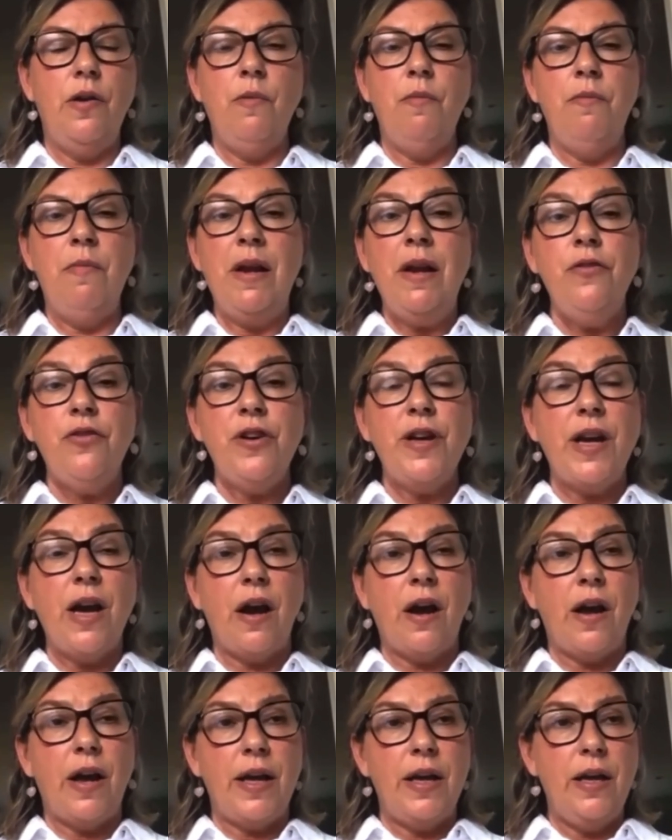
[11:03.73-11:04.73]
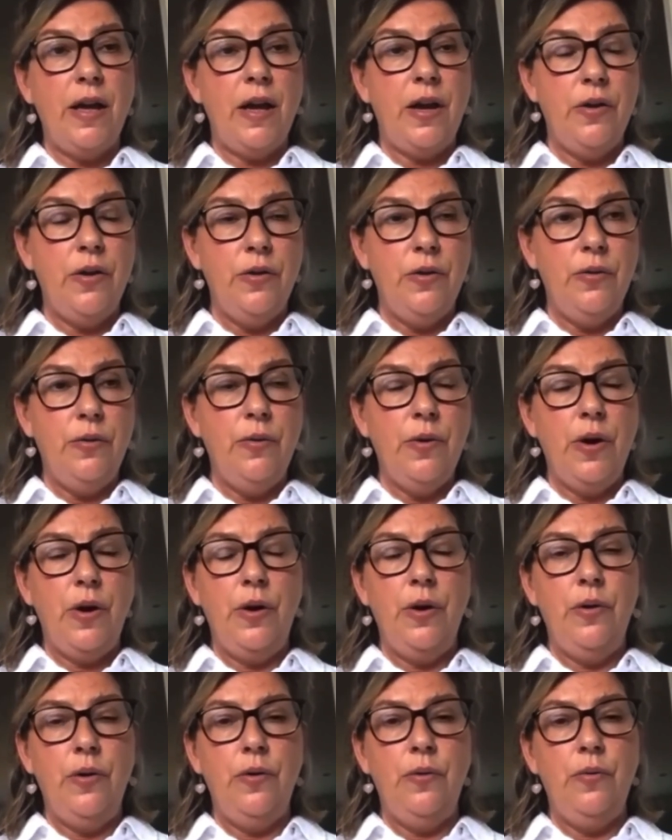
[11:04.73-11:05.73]
military guy who
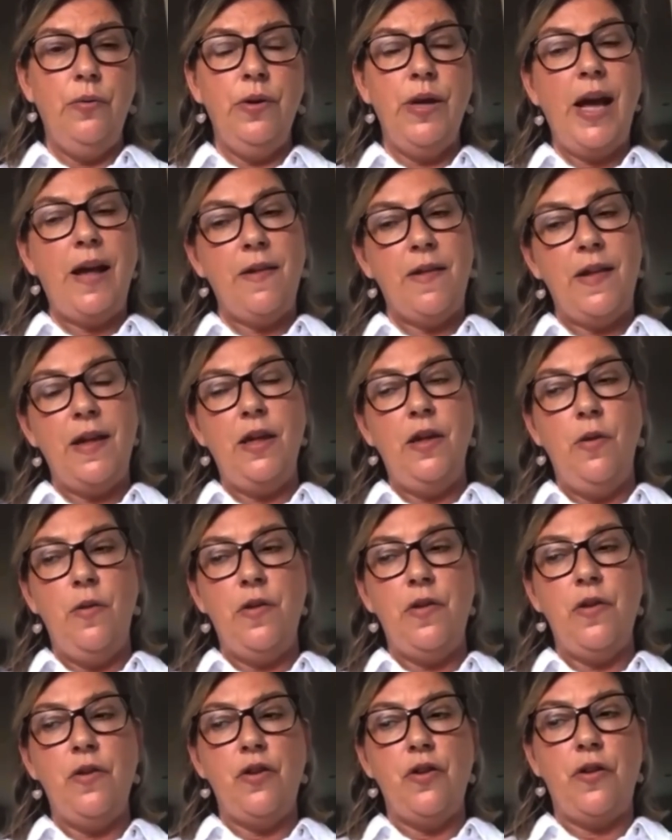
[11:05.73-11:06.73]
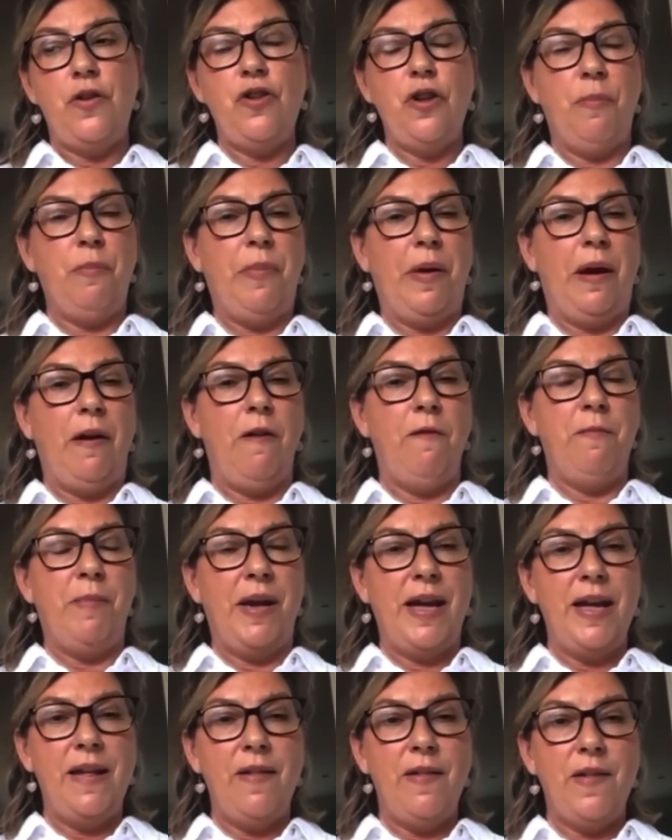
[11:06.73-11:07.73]
yes, he used to just jump out of
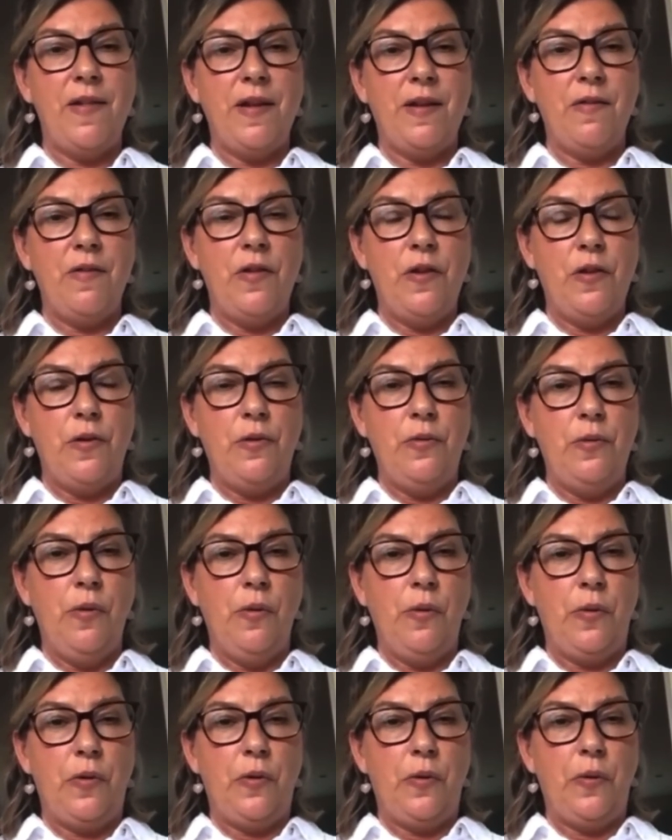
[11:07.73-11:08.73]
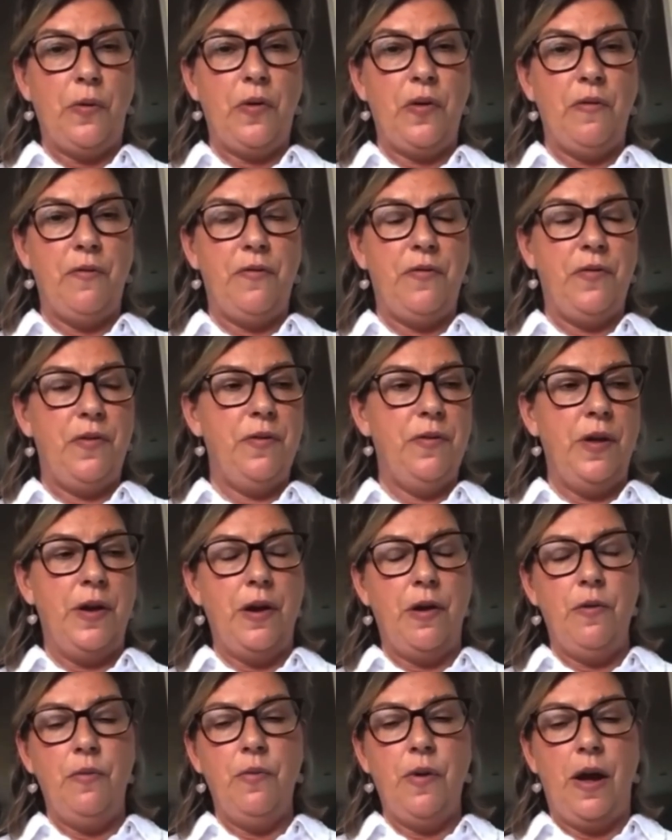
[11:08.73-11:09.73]
planes and do all sorts of
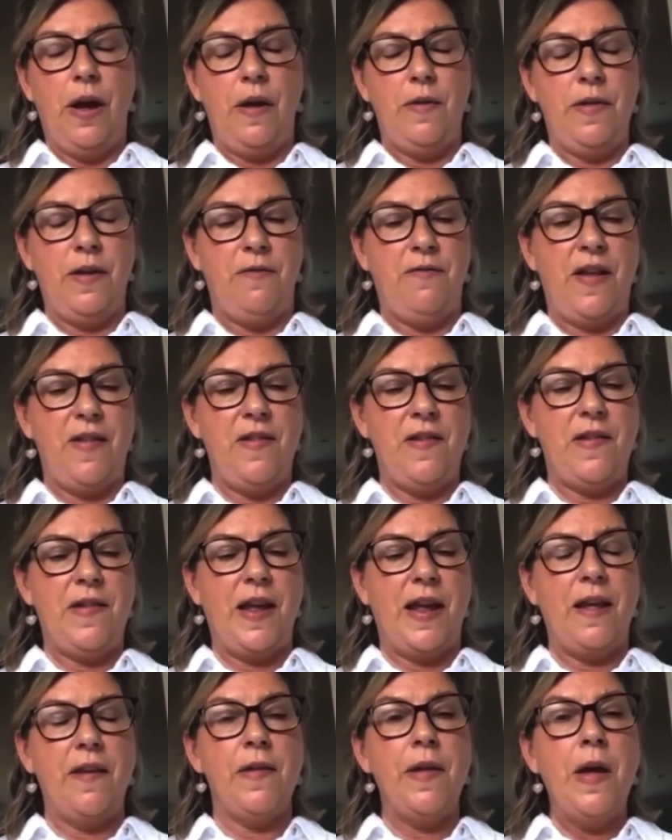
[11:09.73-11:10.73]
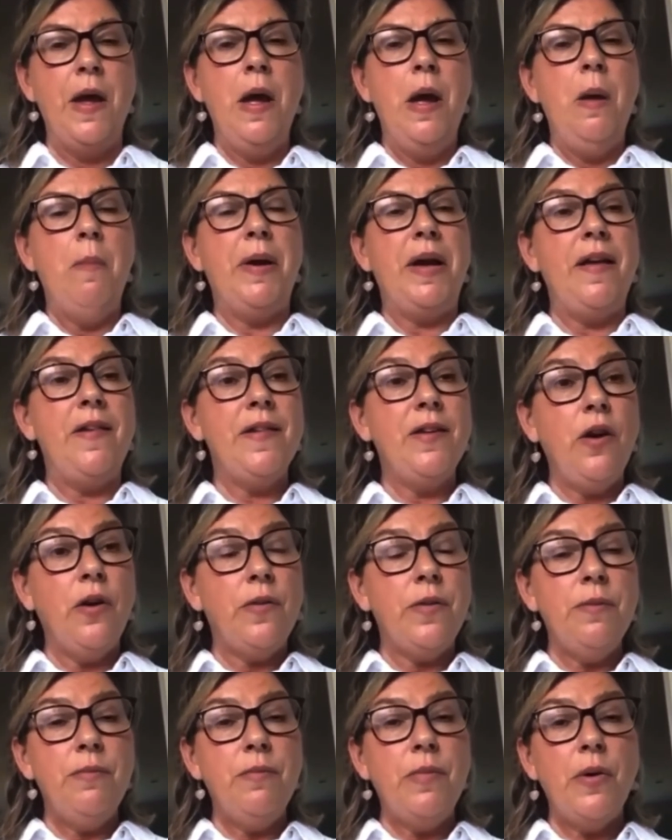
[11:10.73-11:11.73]
defense things, but he's
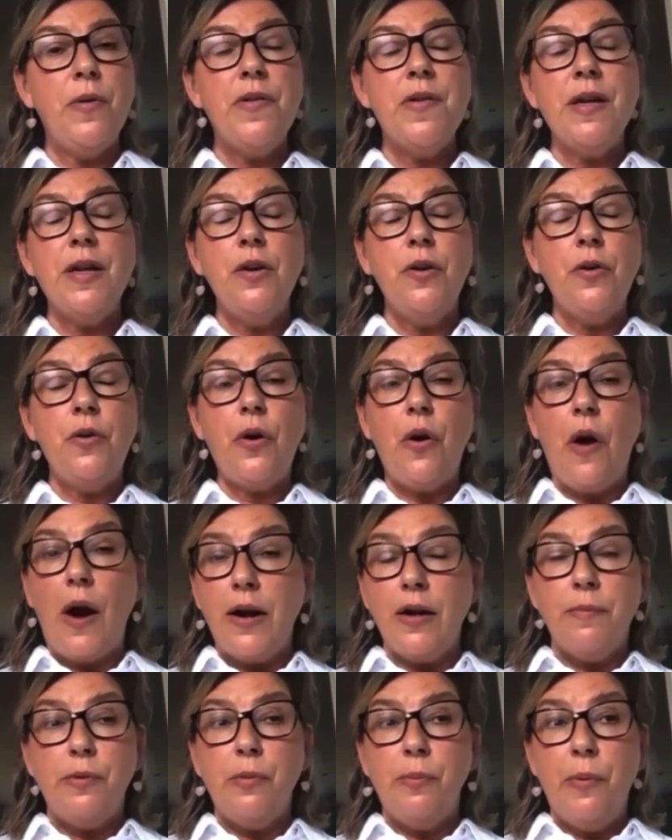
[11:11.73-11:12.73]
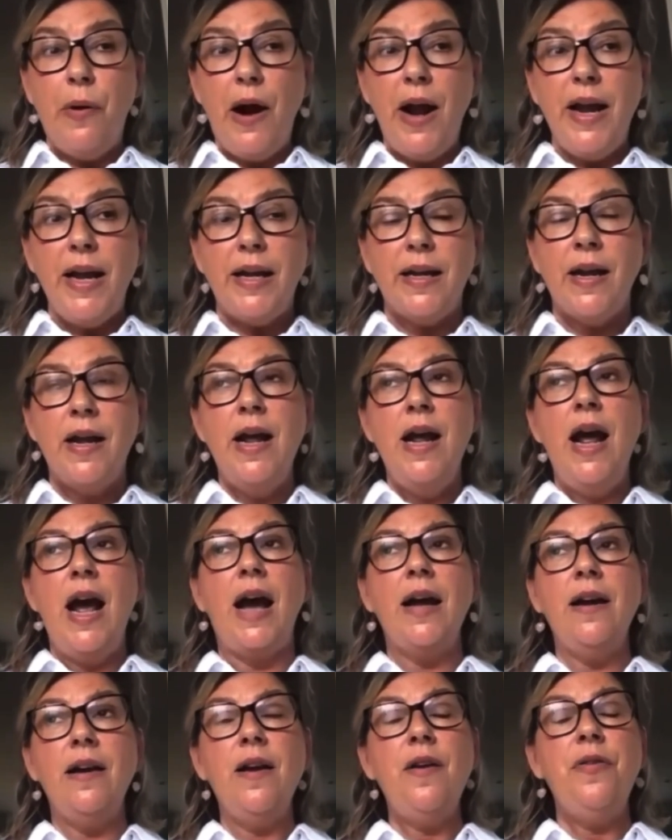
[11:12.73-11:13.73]
got the most incredible brain,
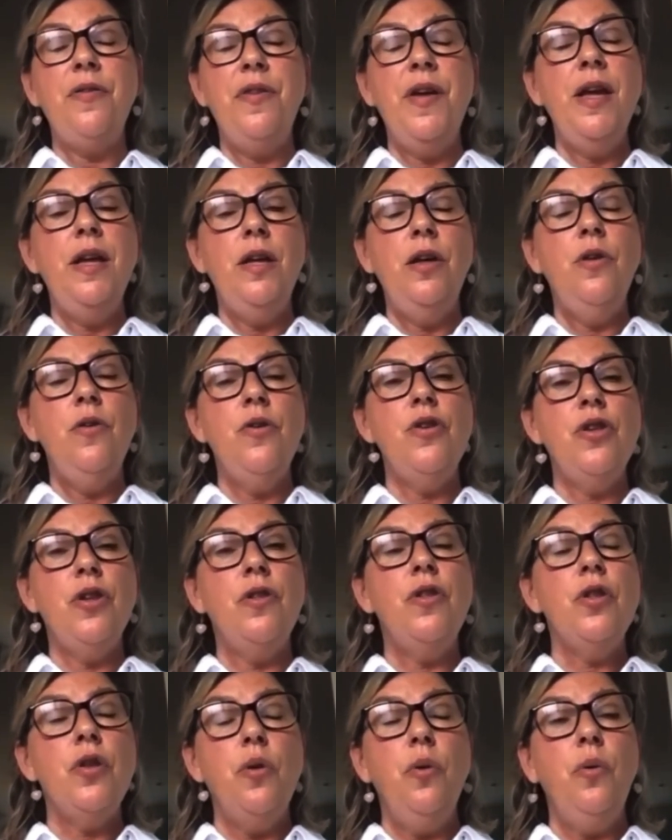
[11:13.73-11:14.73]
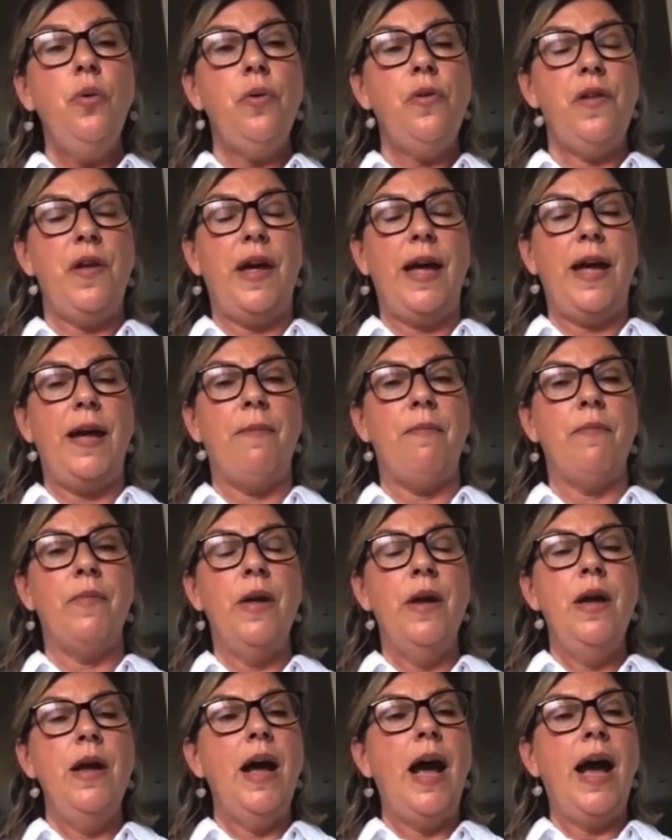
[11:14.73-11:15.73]
and I think you should talk to him.
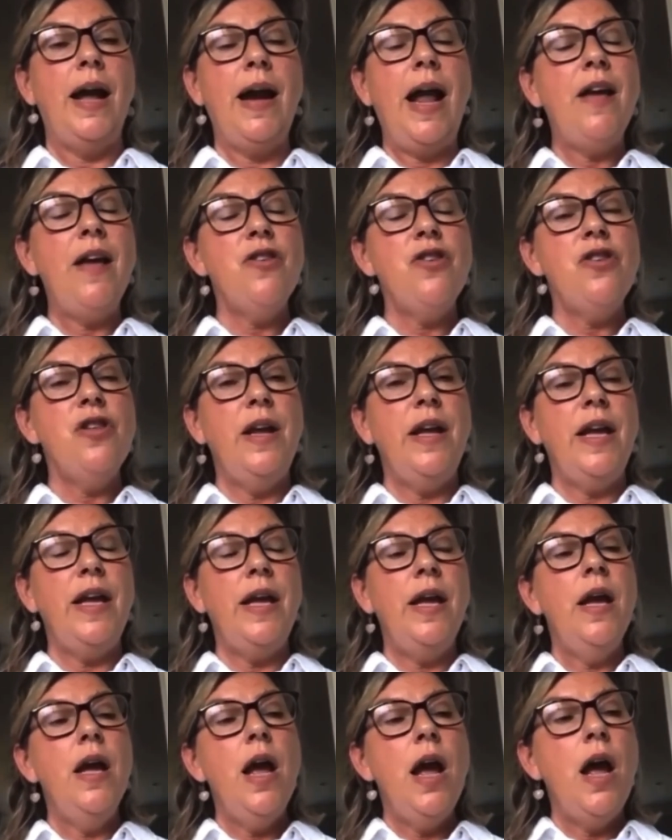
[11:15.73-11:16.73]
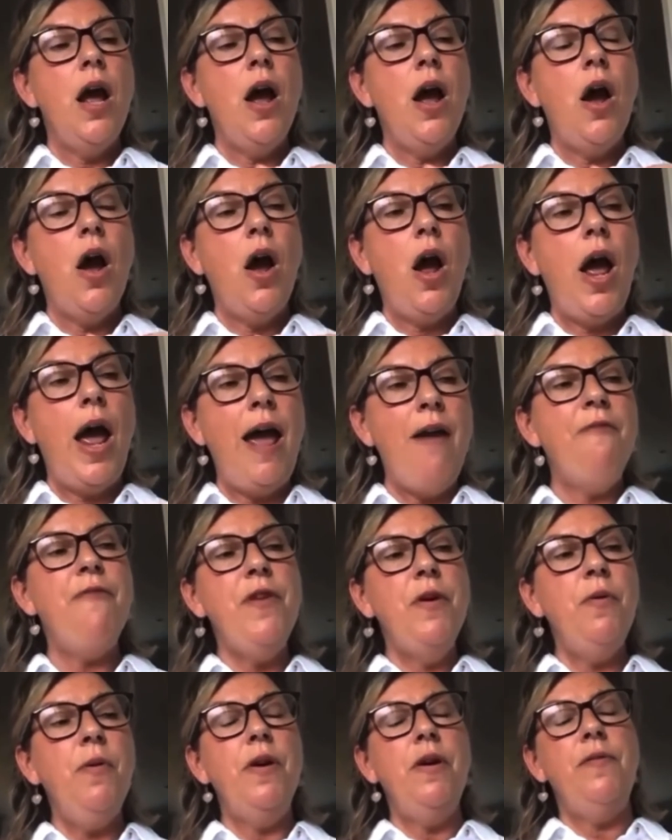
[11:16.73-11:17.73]
And actually
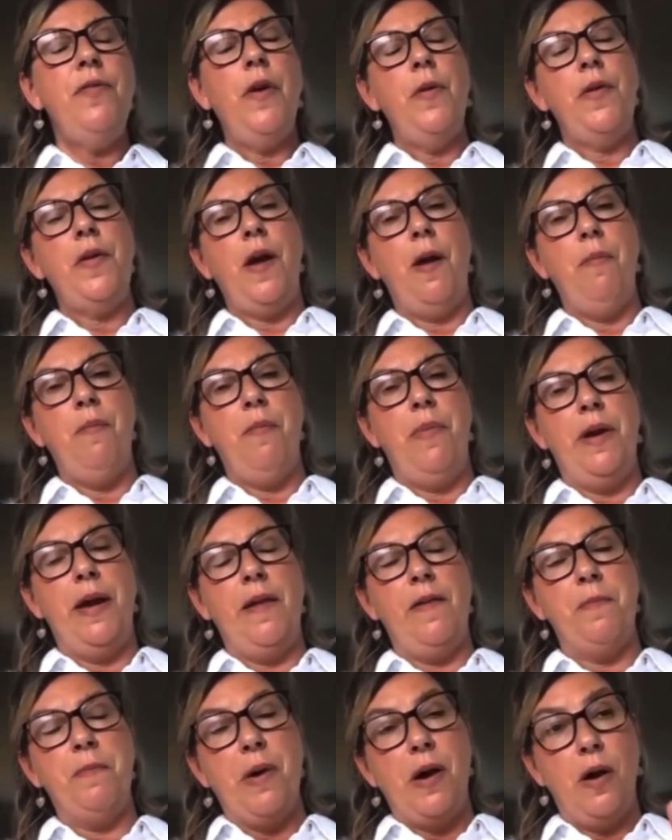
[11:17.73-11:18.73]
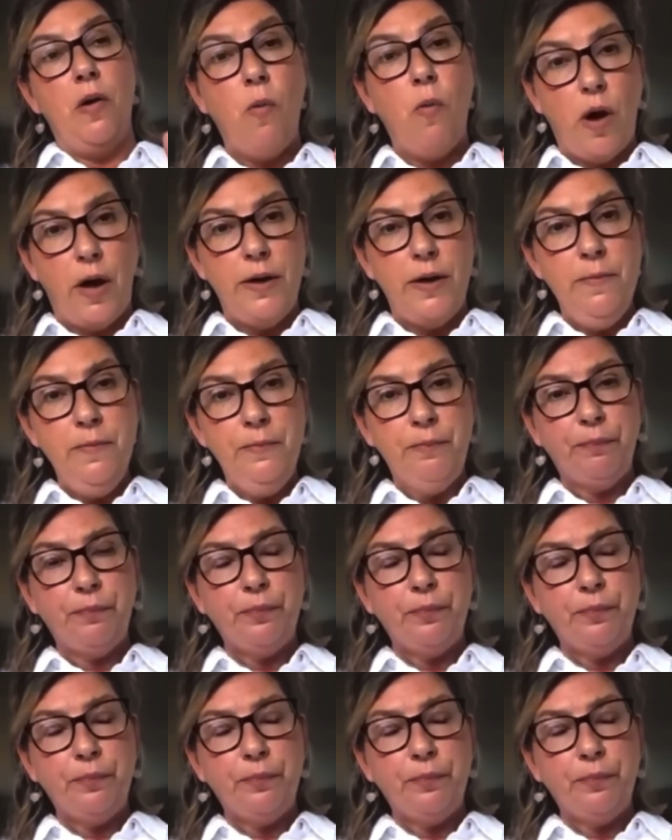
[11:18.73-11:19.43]
every one of those companies bar one